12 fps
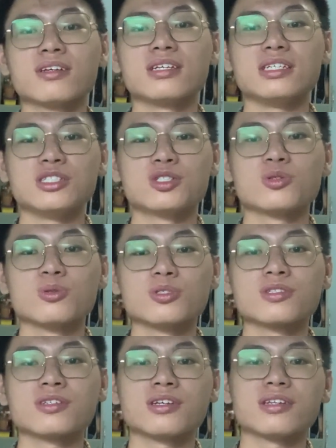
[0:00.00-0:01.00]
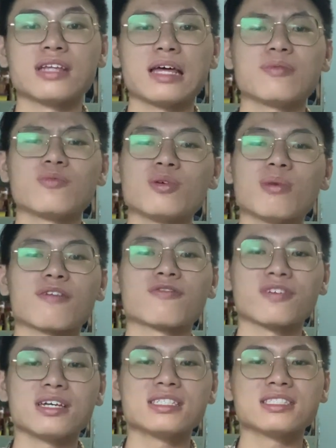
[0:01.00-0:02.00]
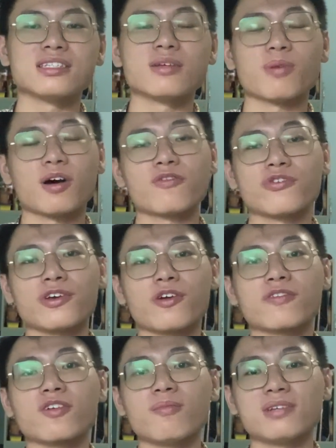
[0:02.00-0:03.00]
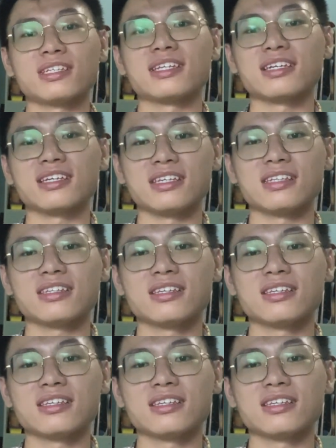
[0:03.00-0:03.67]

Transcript: issues that we might face in the pathway of completing it.